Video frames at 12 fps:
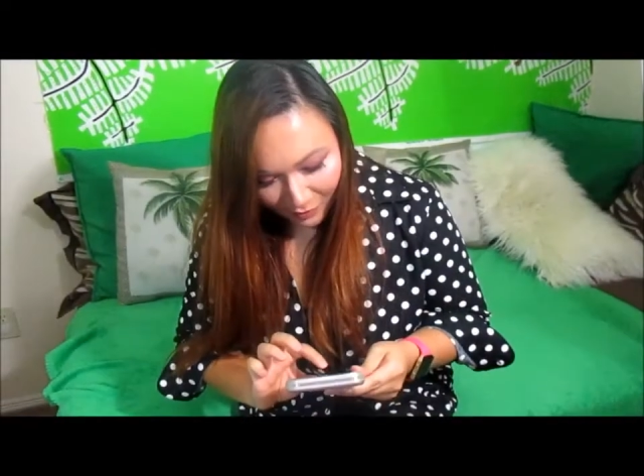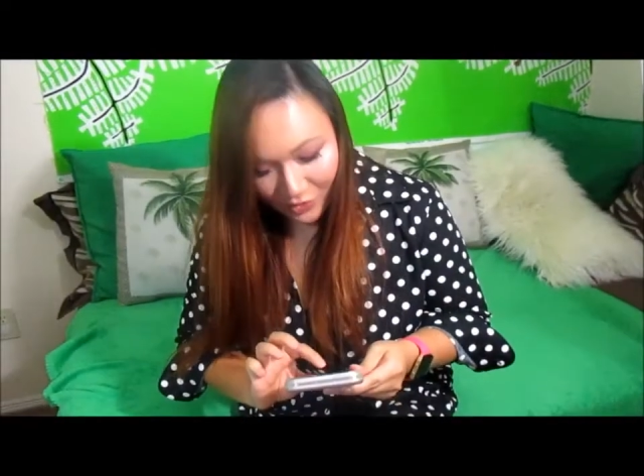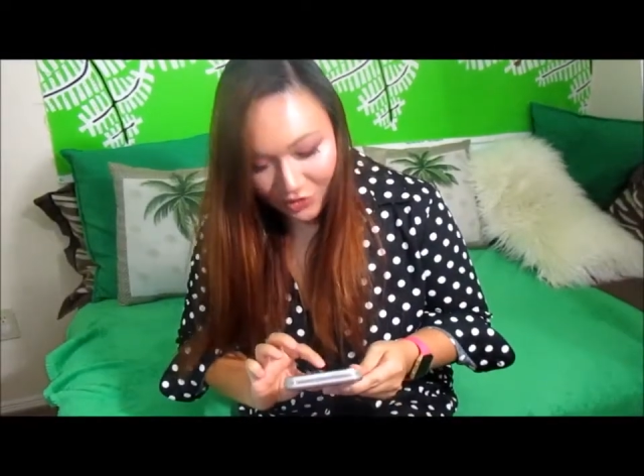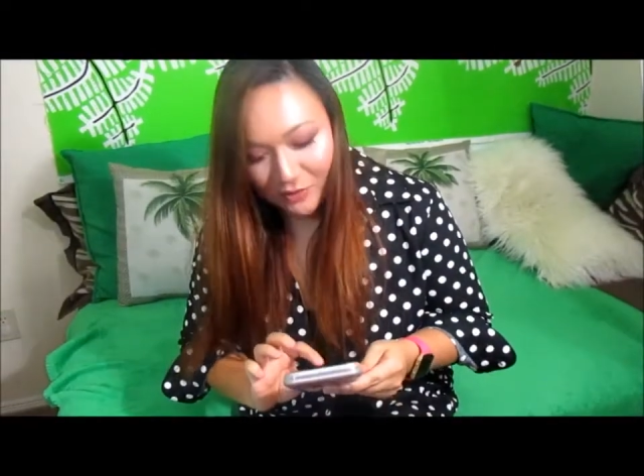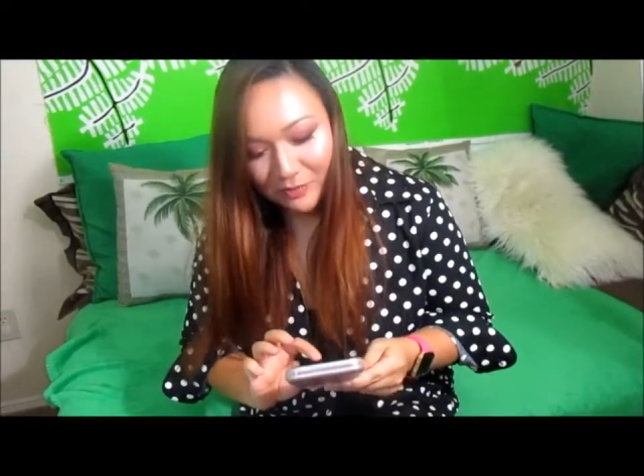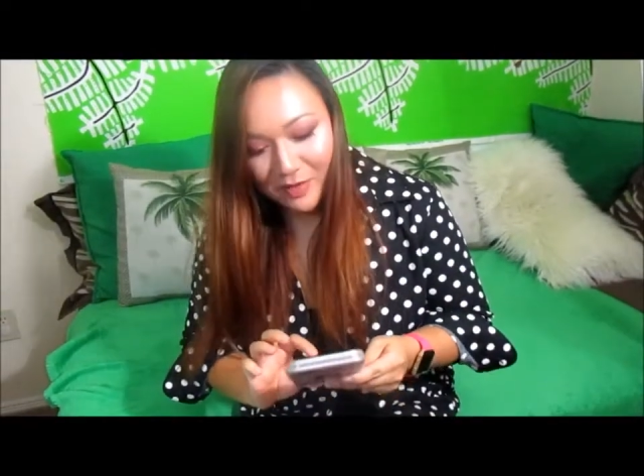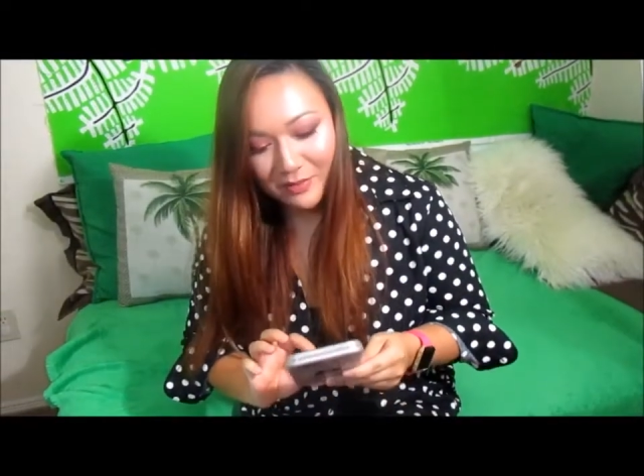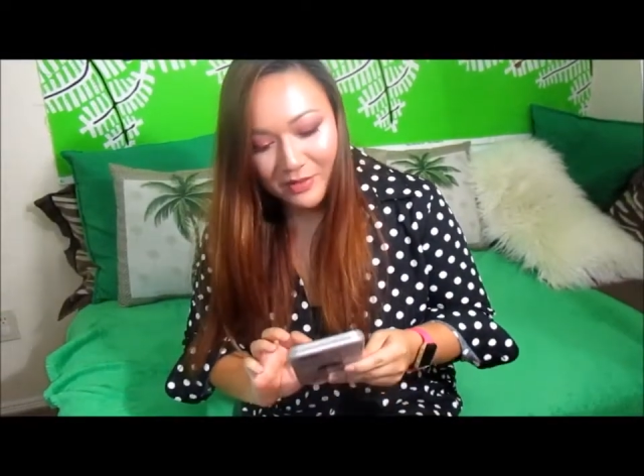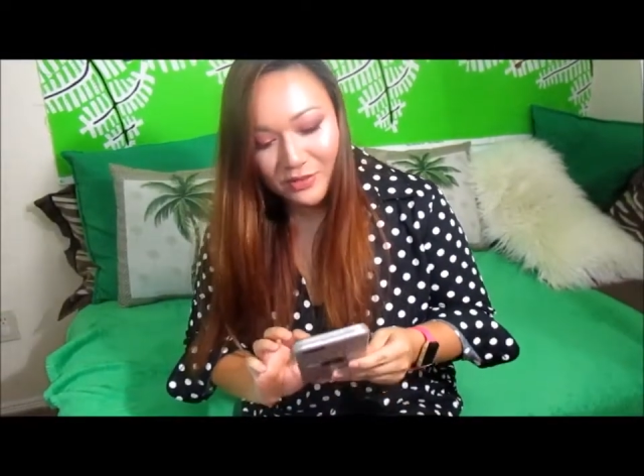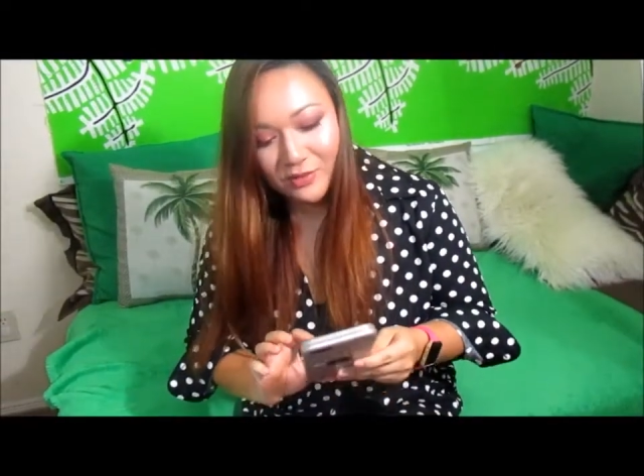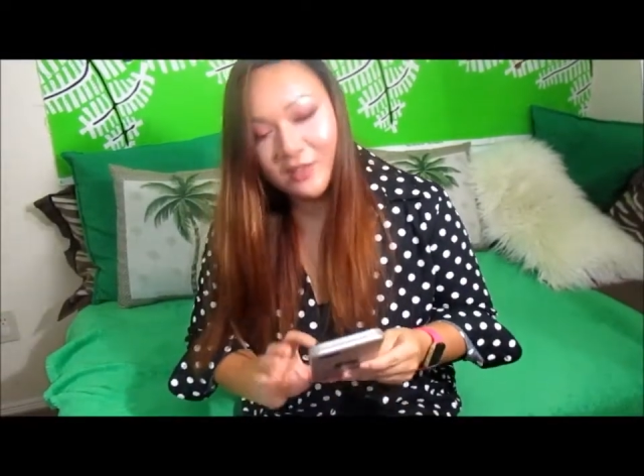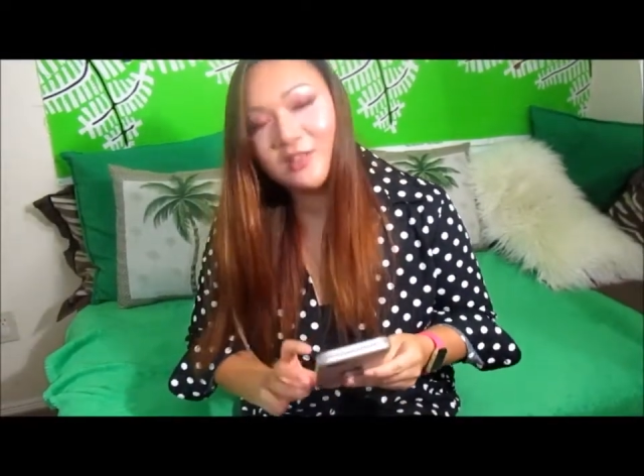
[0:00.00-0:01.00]
We should maybe
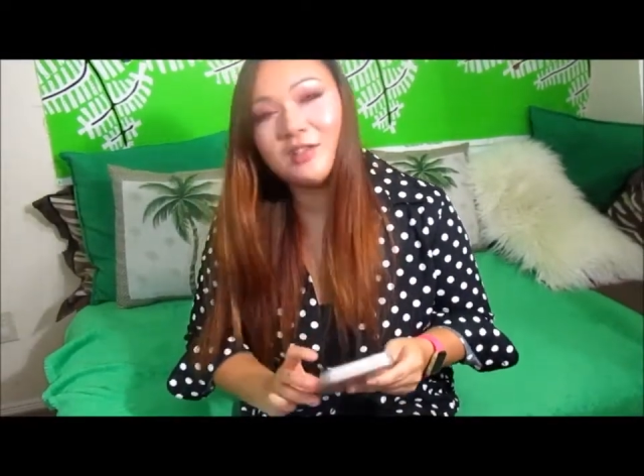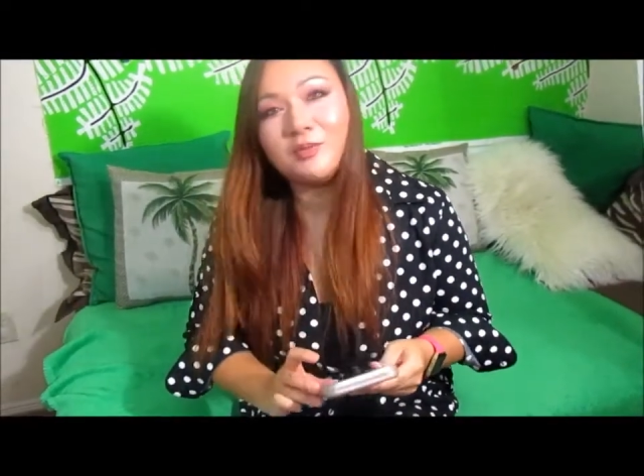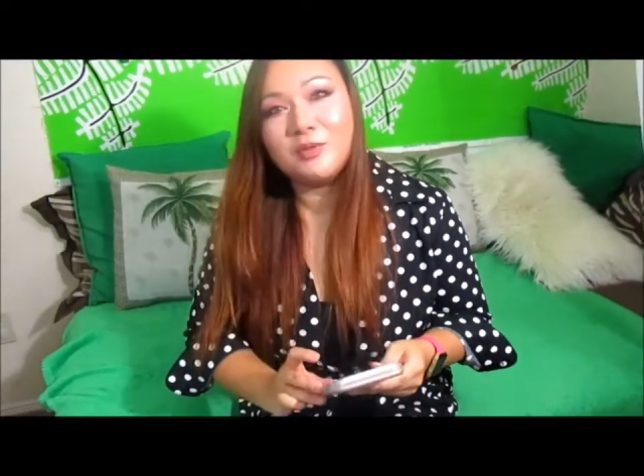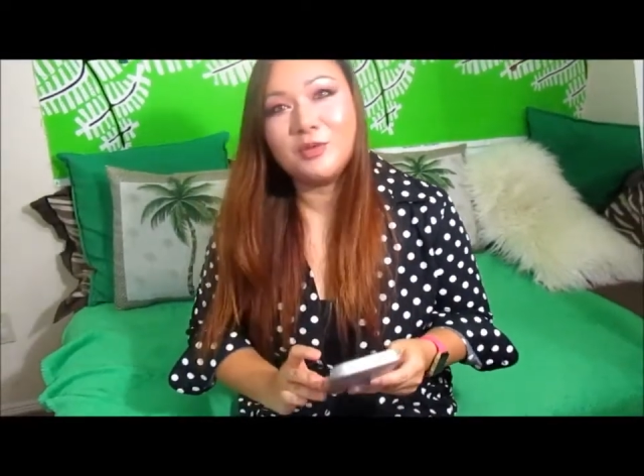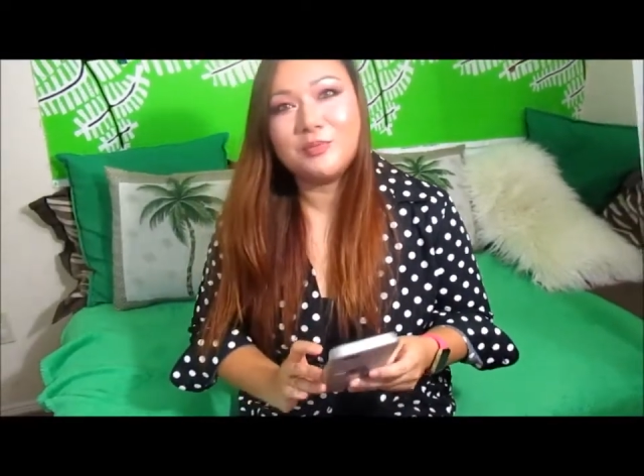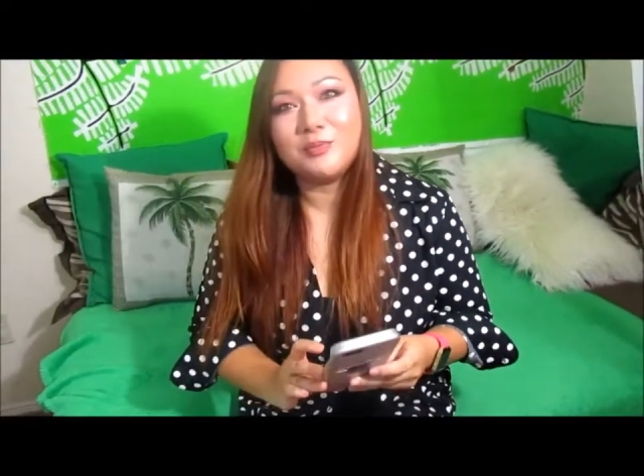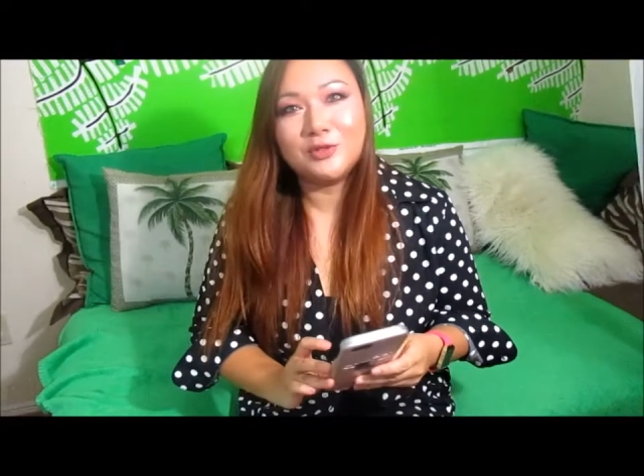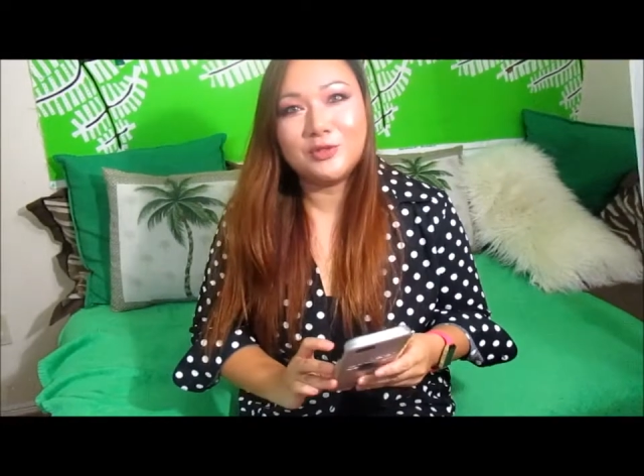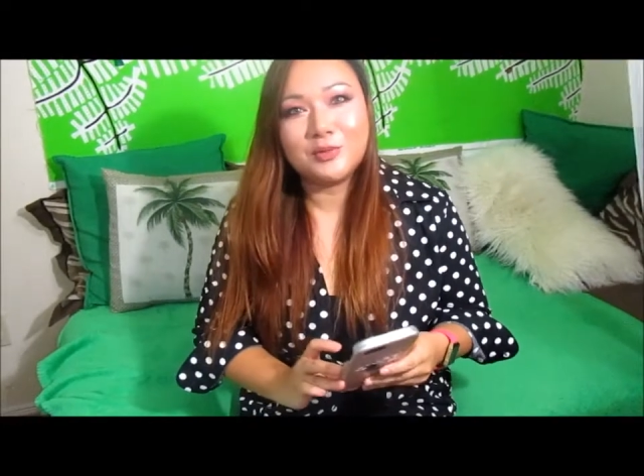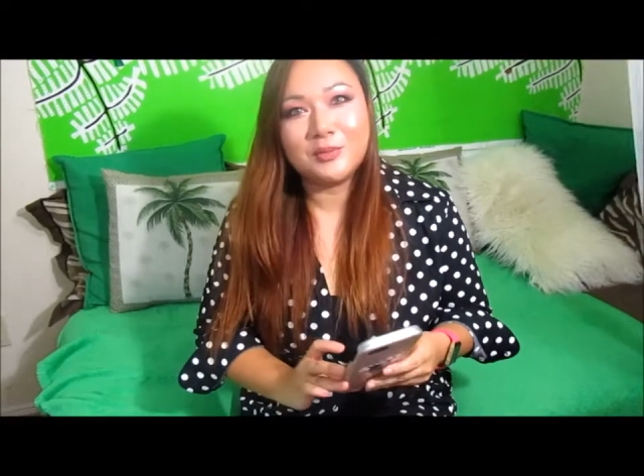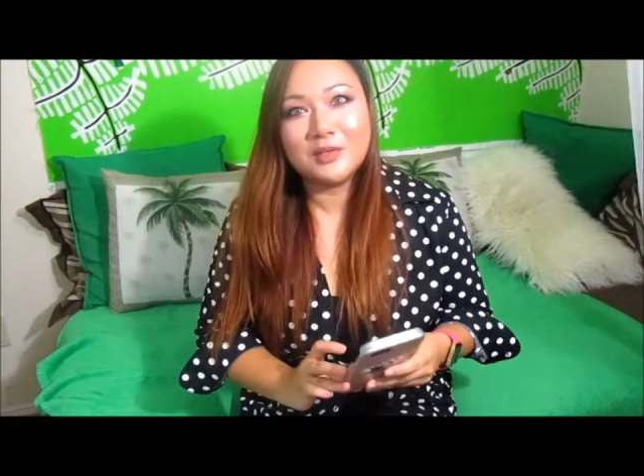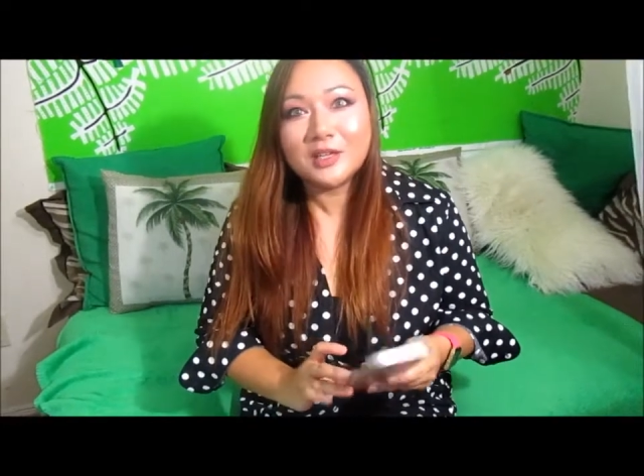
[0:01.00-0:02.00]
do another
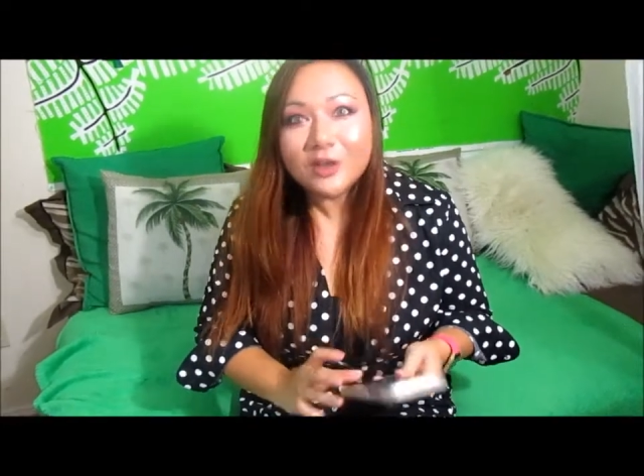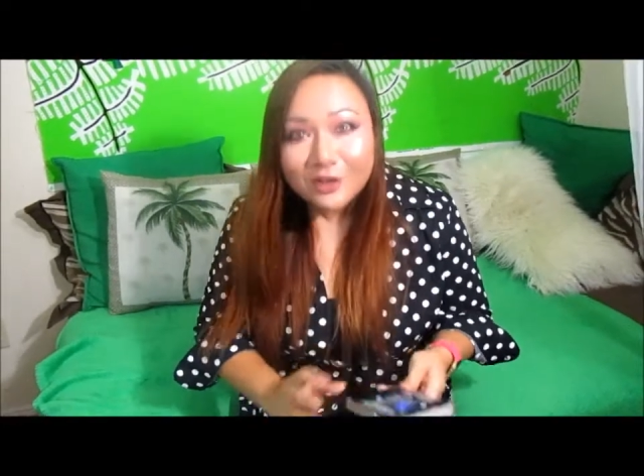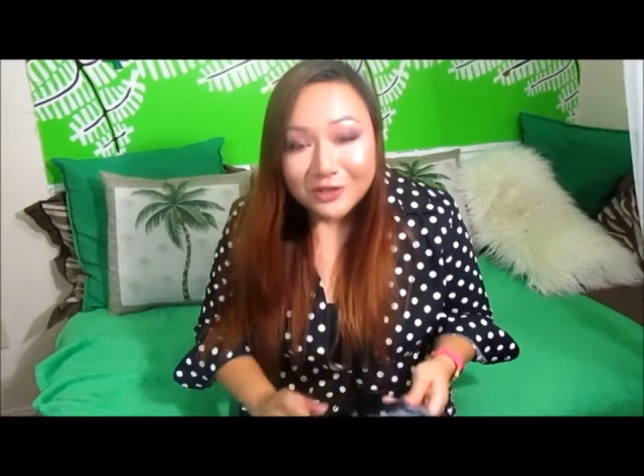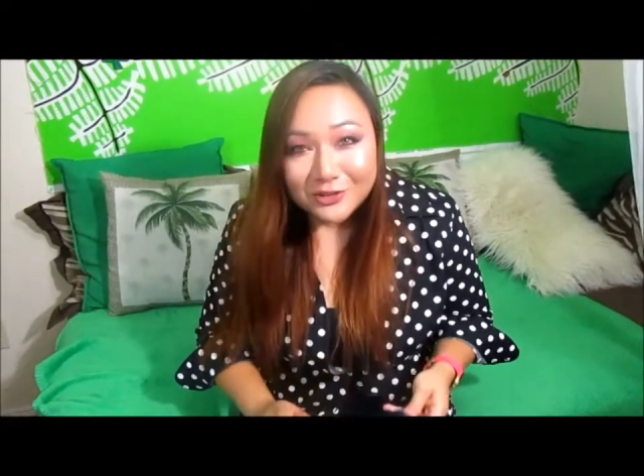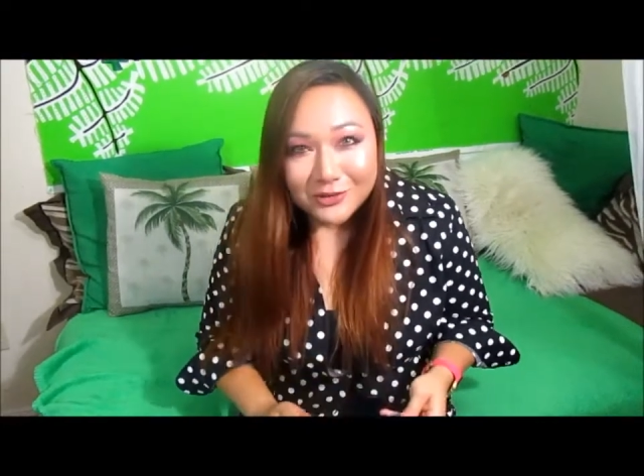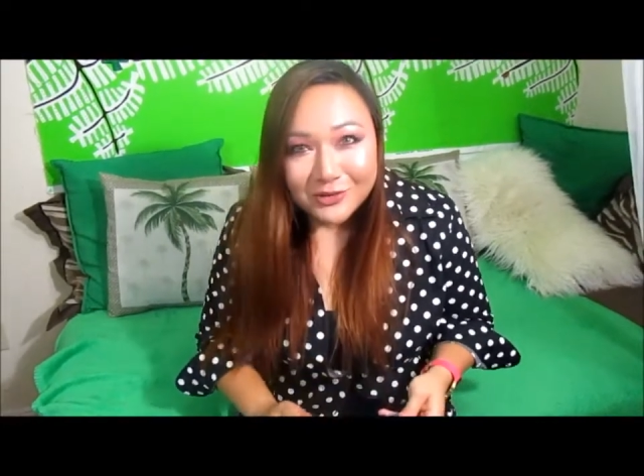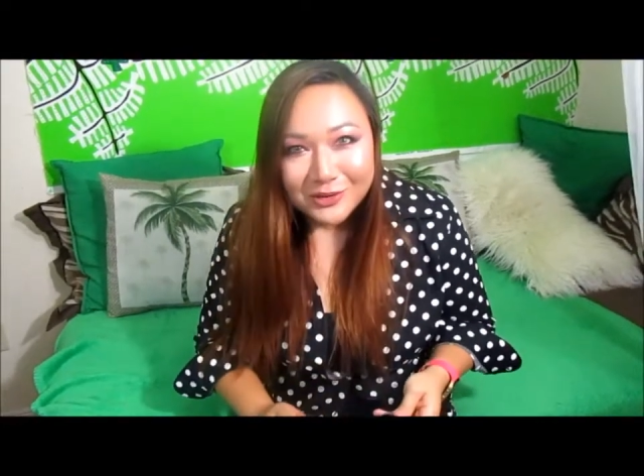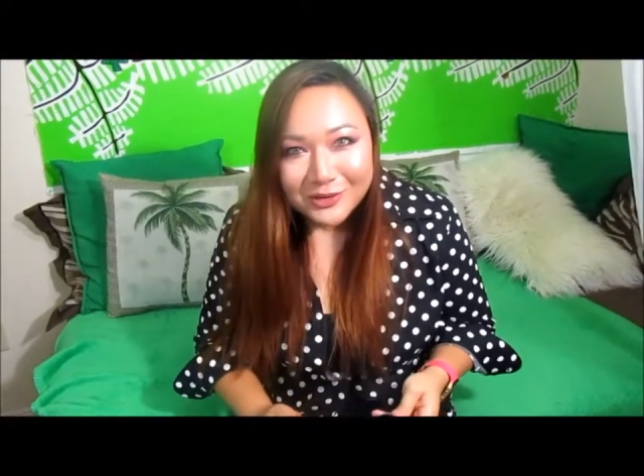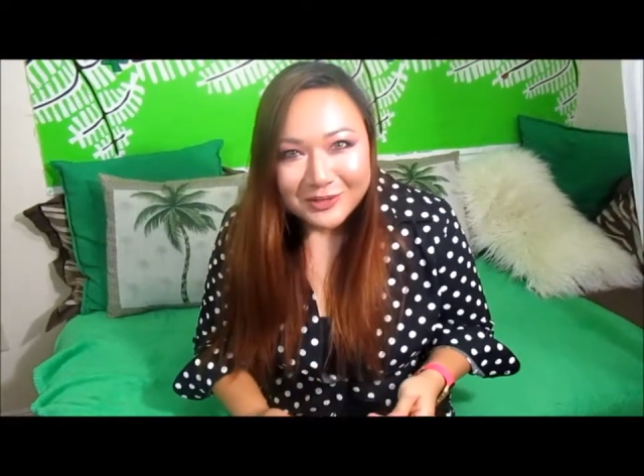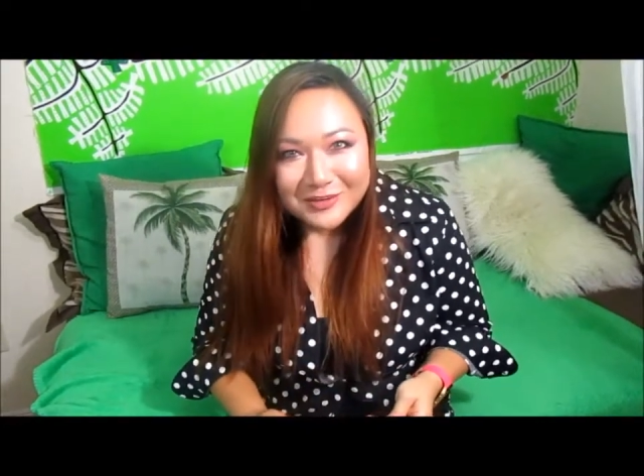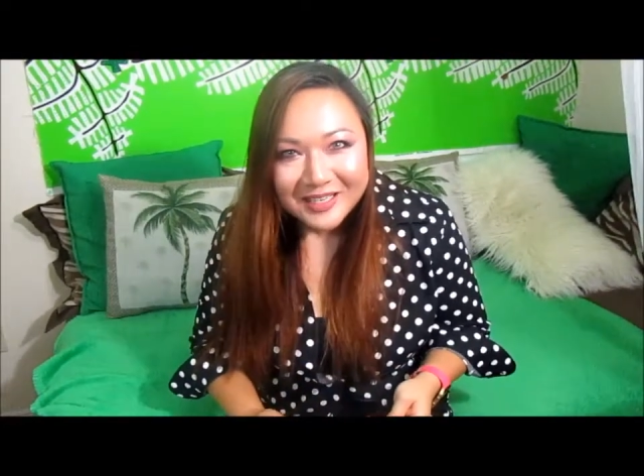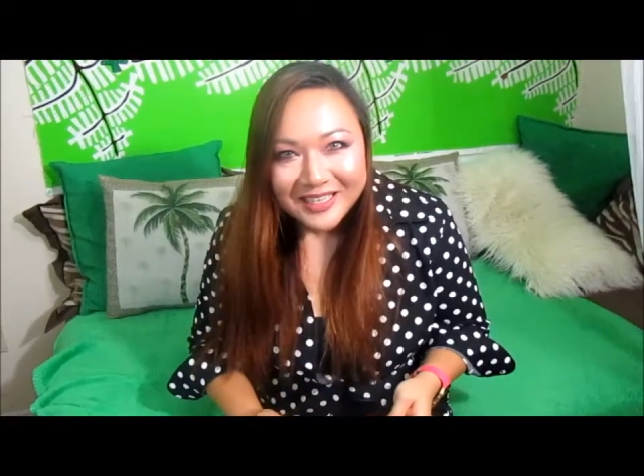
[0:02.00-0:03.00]
blooper. Be like, are you
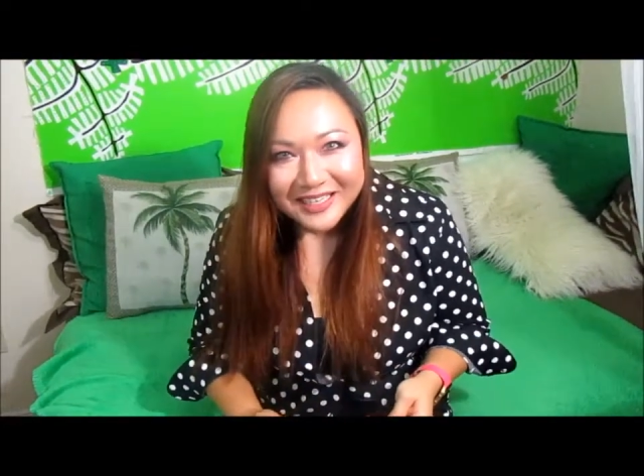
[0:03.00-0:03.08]
recording me?